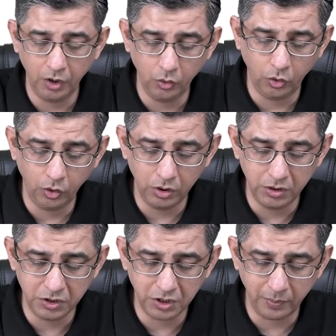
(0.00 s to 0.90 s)
in all
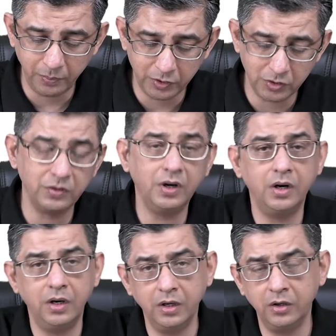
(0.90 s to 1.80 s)
the chambers of the
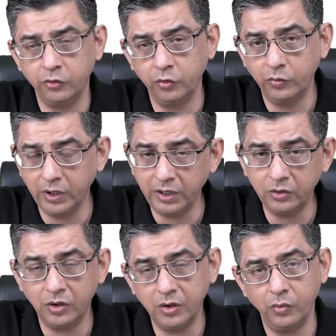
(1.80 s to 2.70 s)
heart. So what I
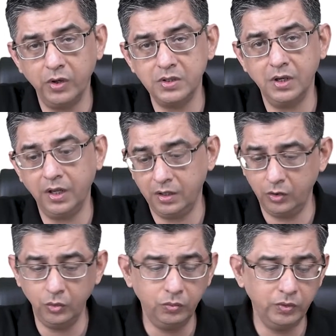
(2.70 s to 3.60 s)
thought was, like,
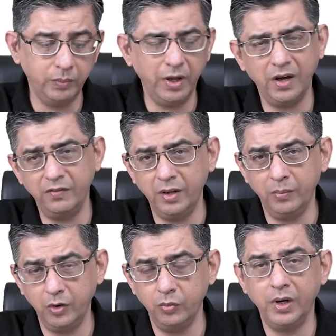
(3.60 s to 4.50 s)
you would be having
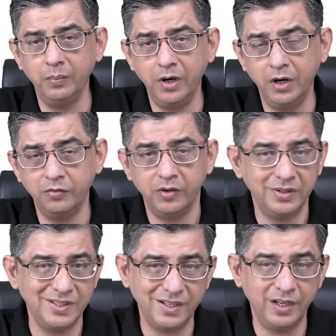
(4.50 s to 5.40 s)
about 1 minute for
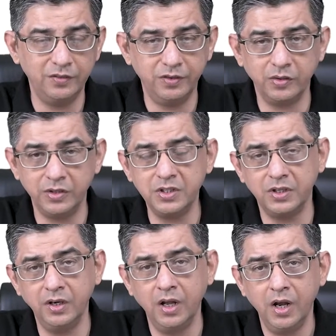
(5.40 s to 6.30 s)
this kind of a
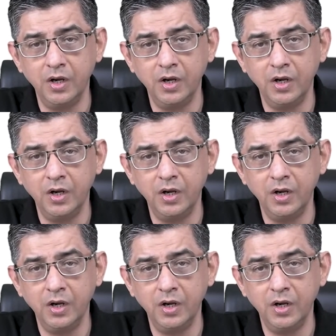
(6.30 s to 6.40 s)
question.